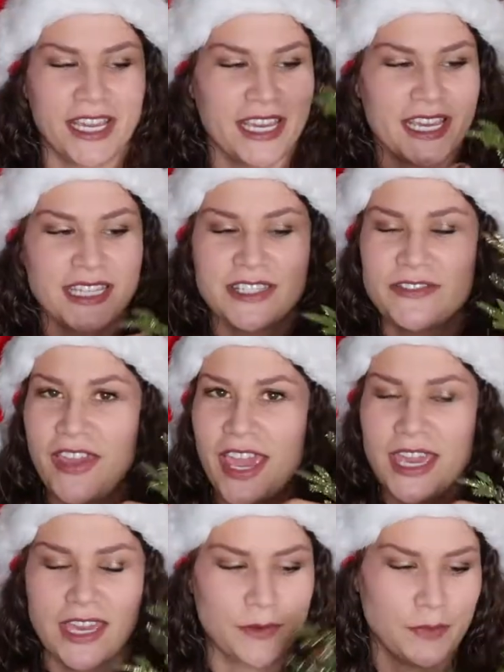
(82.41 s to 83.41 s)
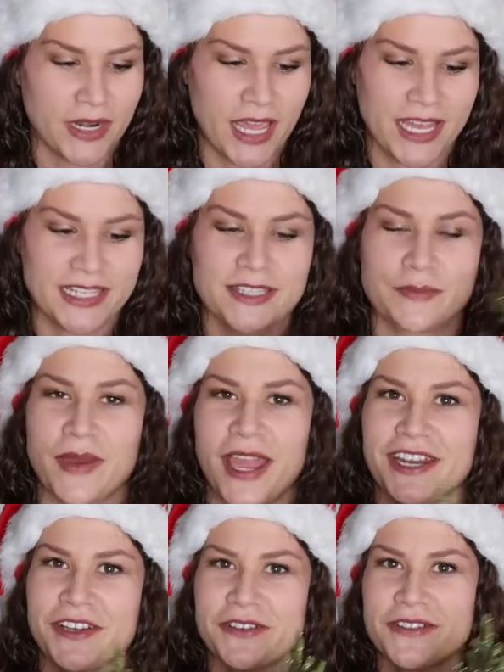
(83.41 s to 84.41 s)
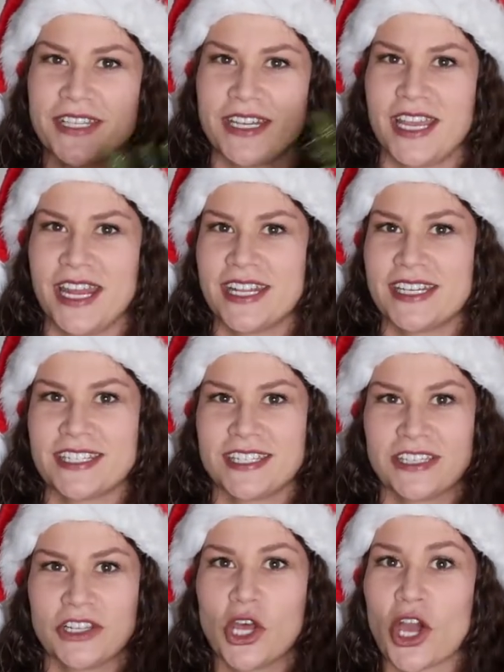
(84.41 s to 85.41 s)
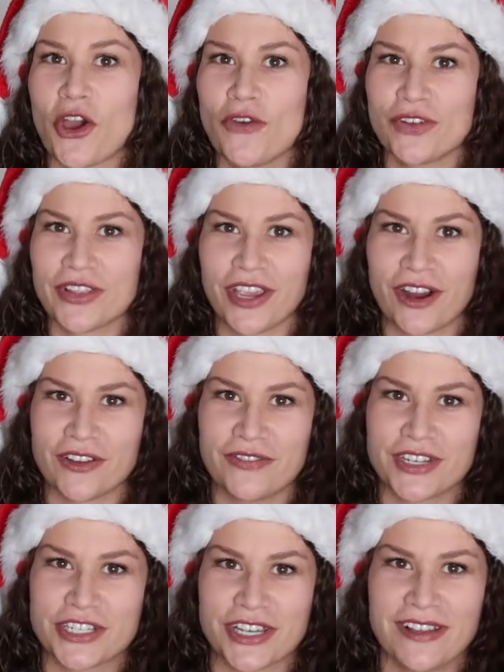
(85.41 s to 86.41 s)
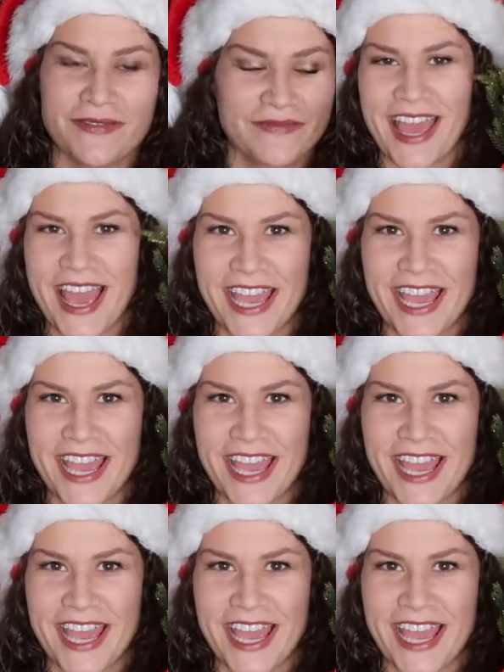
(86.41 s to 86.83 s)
It's fake, but it has some pine cones in it and it doesn't look overly artificial.